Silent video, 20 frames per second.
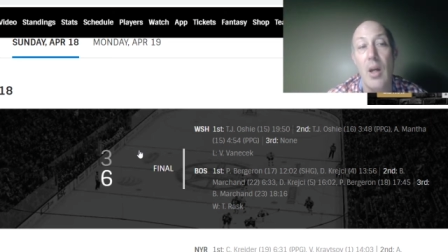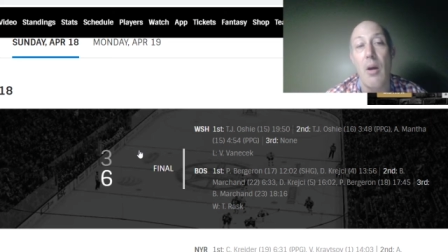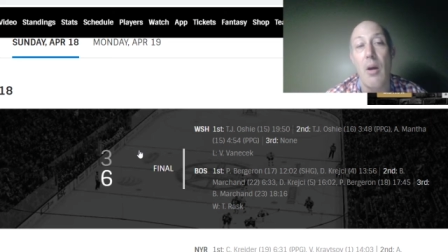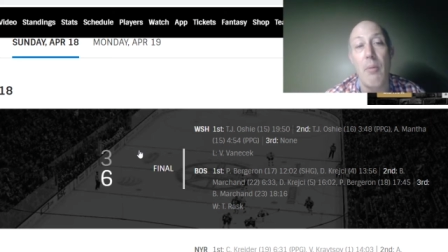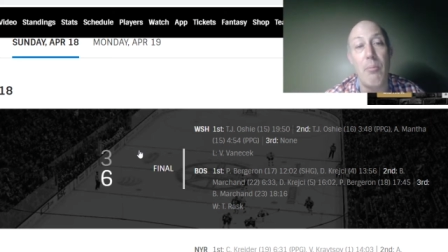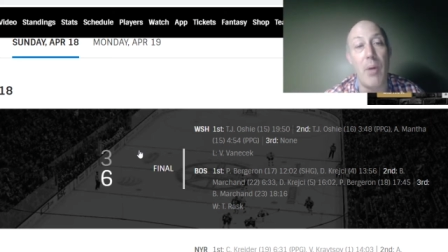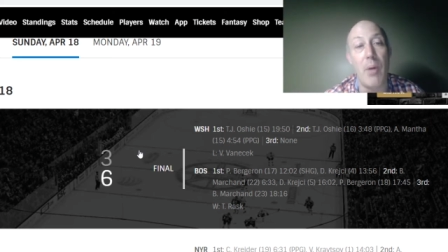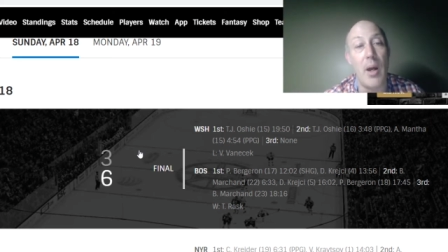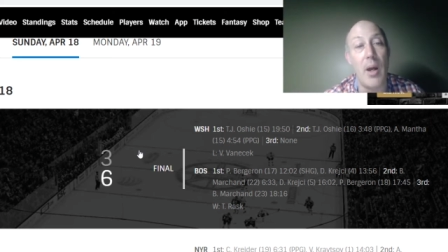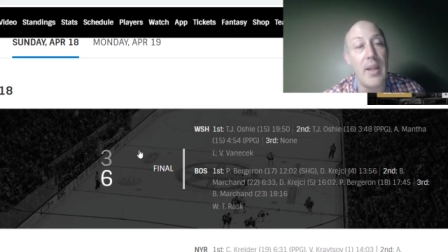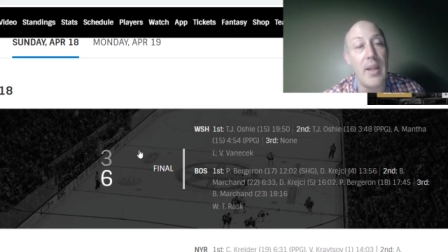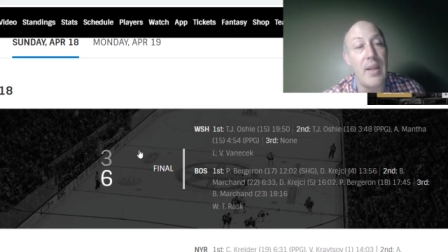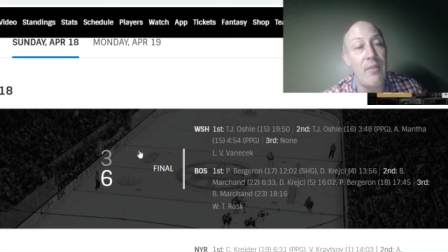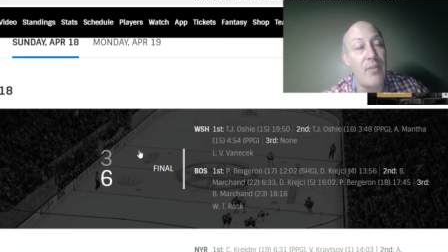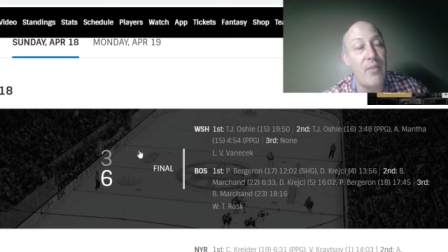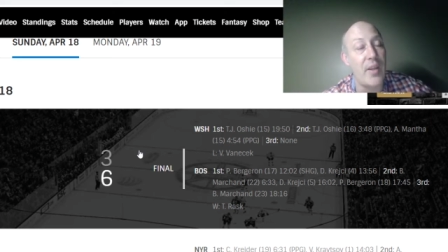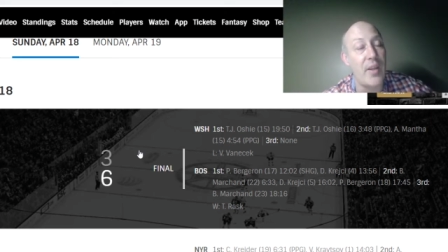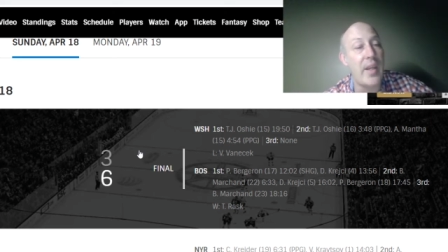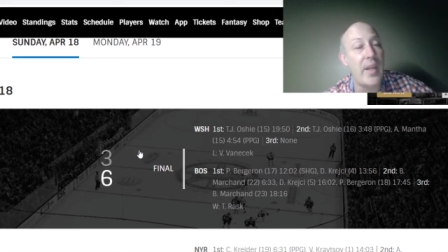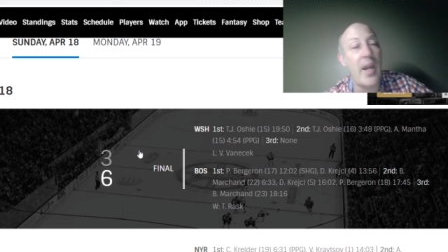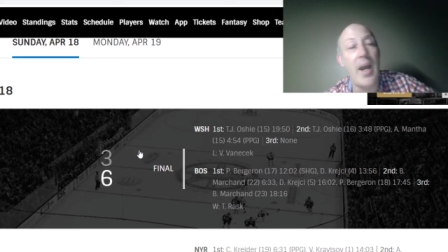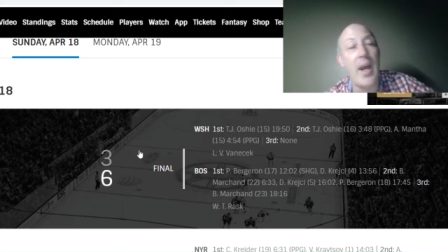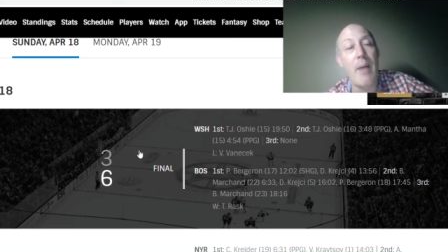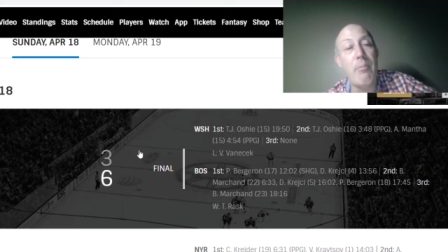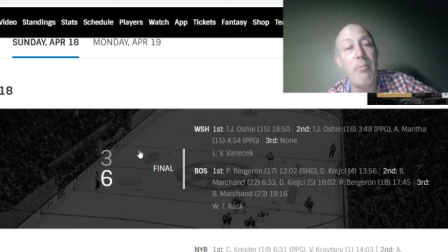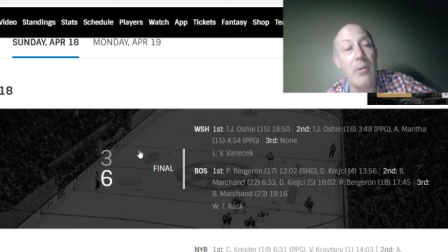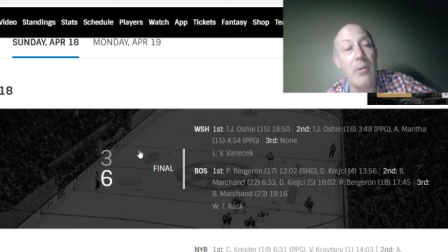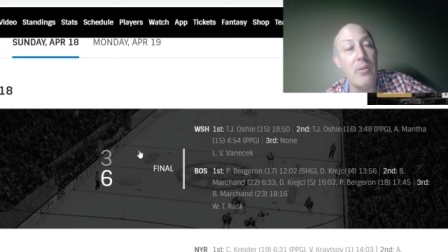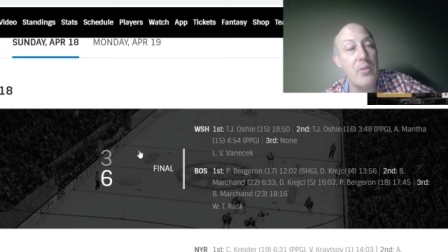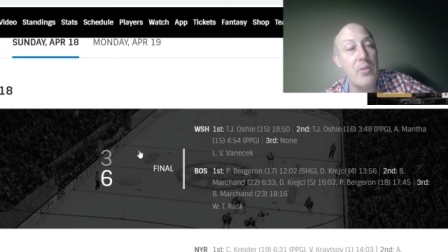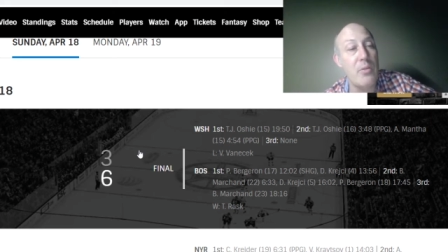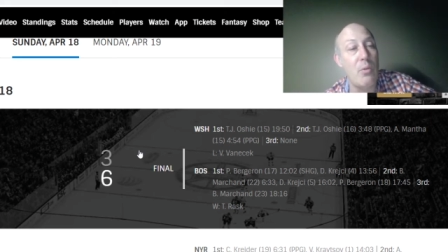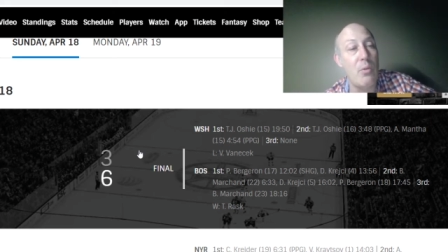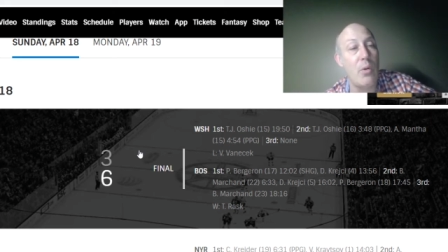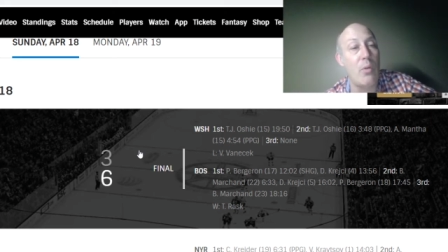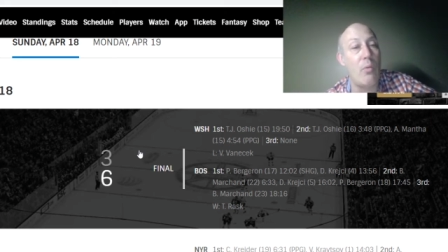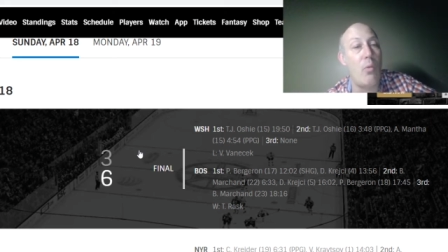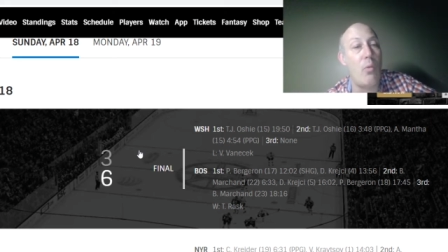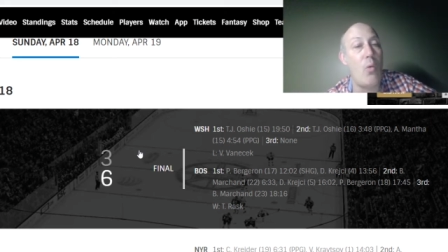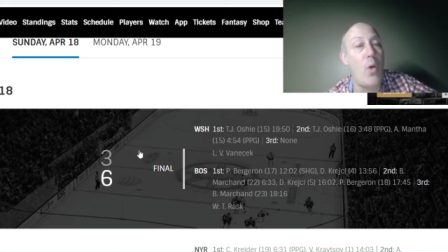But if the Capitals would
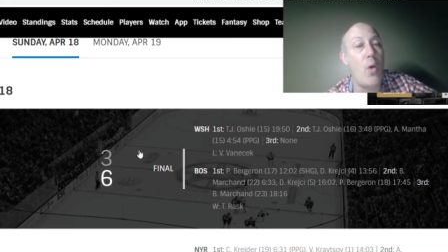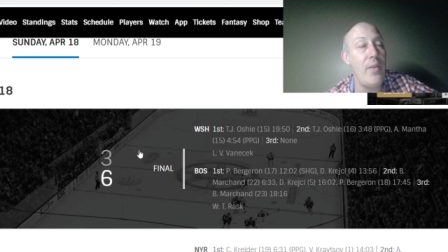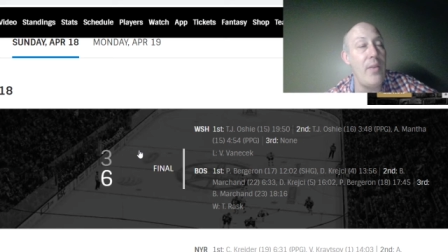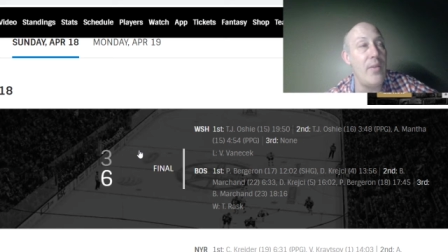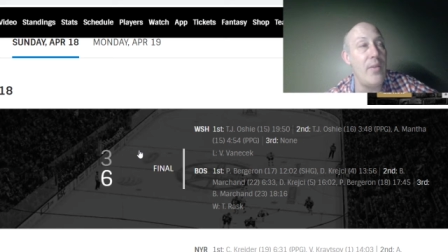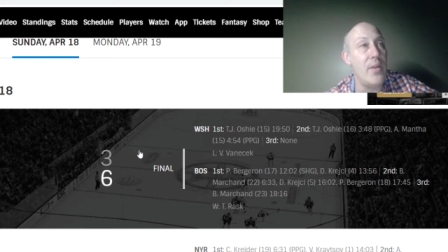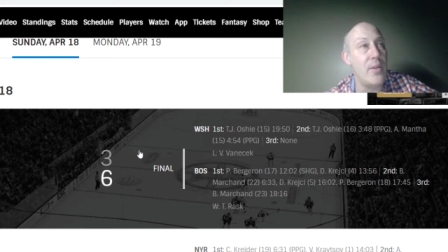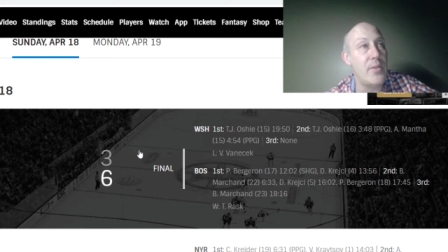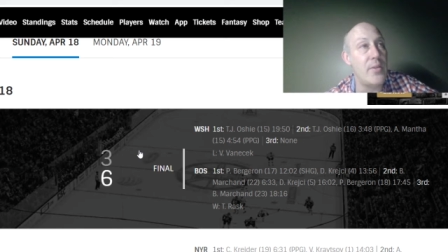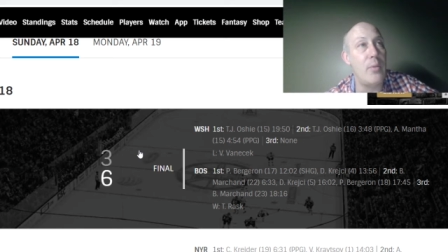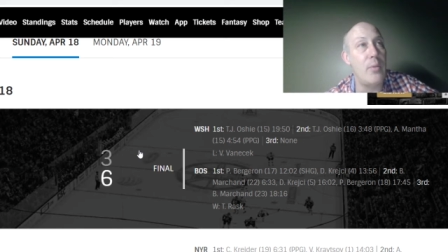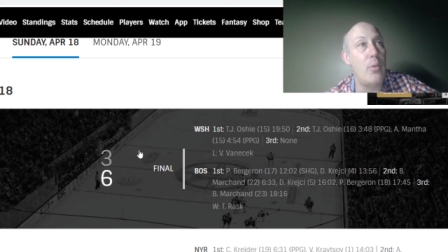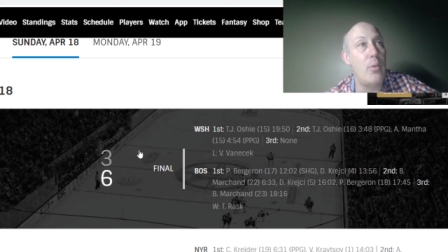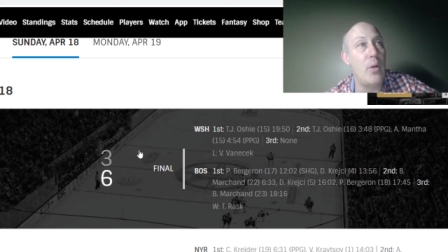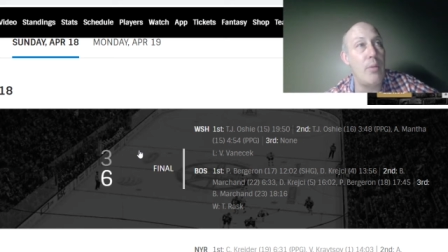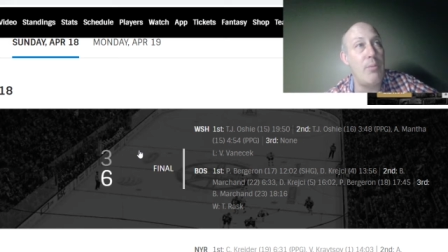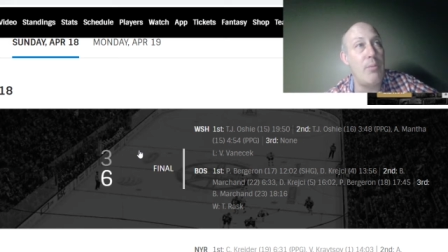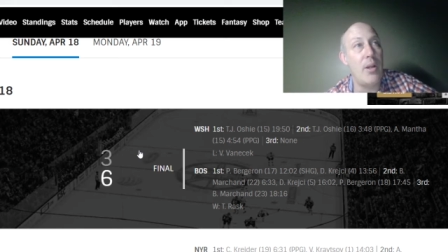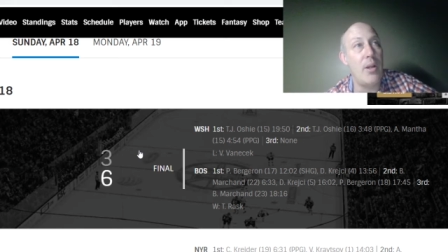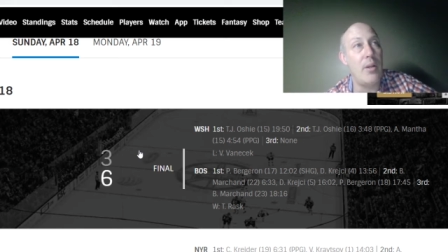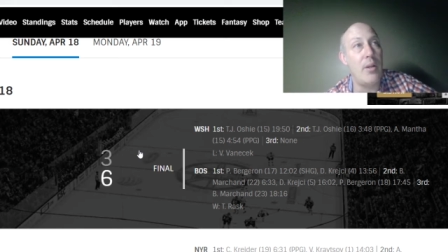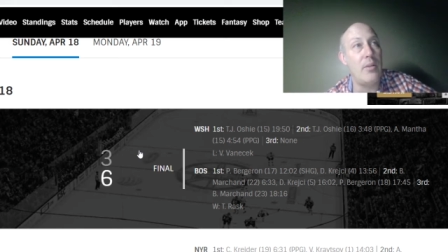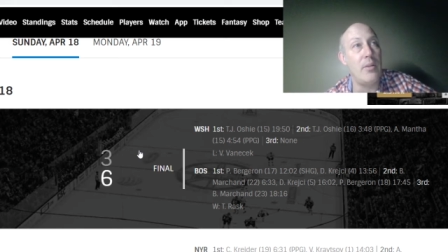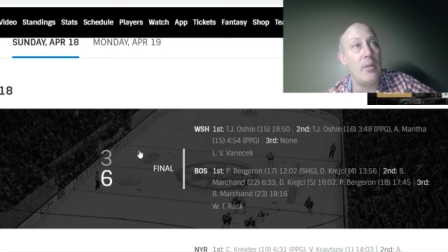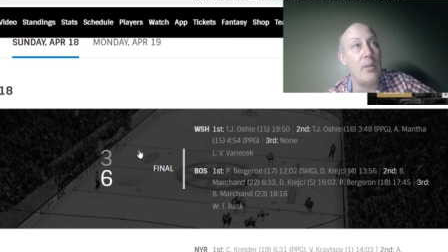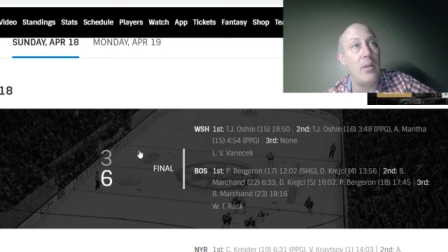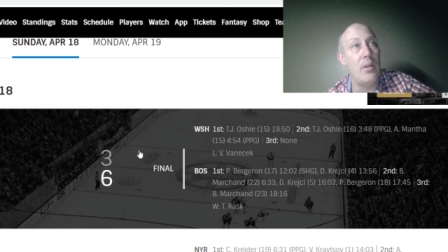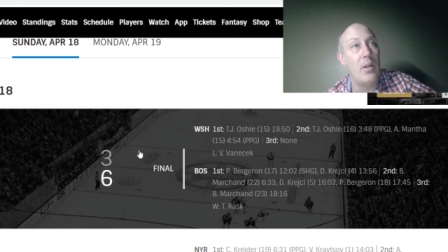have won this, it would have been under.